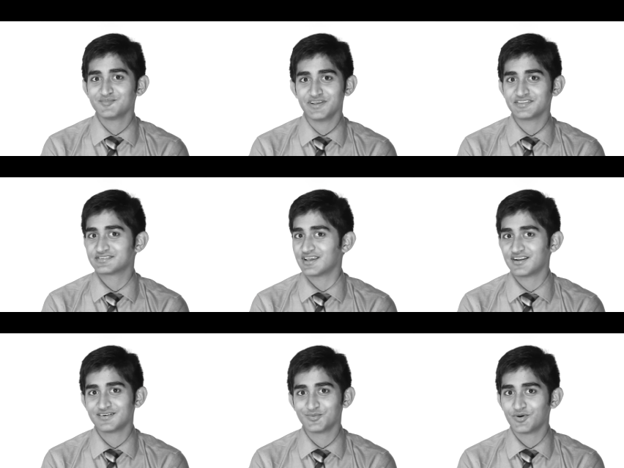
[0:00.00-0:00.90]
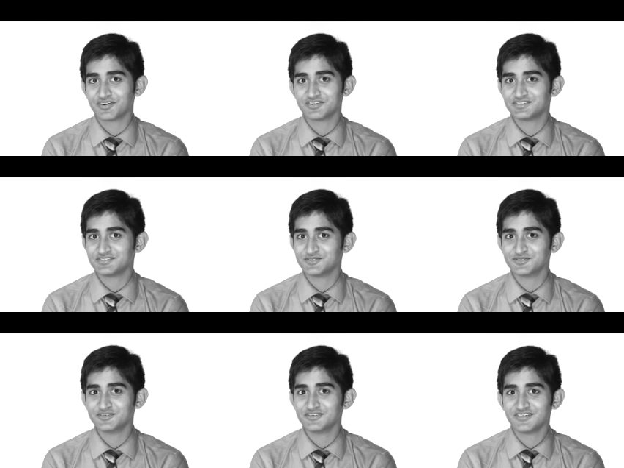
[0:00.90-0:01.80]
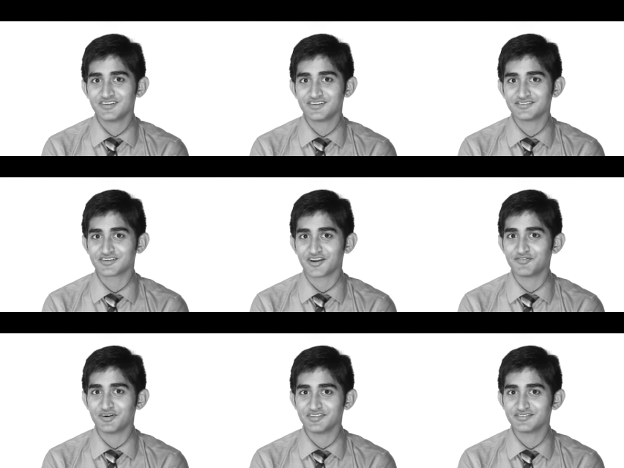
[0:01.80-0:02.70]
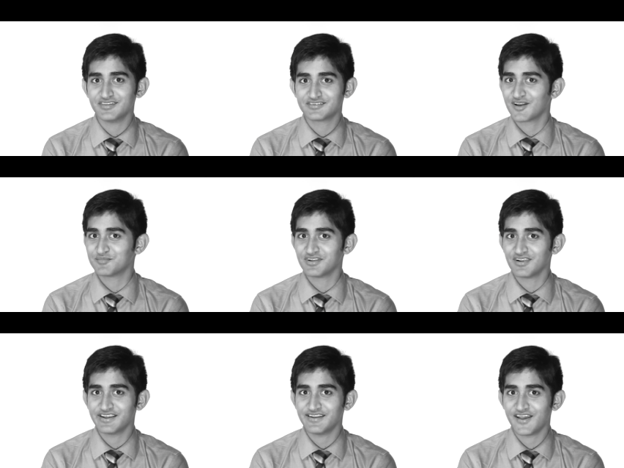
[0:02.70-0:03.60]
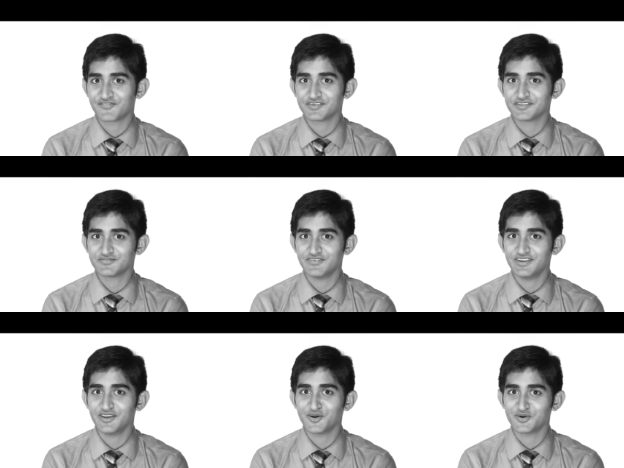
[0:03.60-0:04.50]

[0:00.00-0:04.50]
based on one or two discoveries that come to light after this video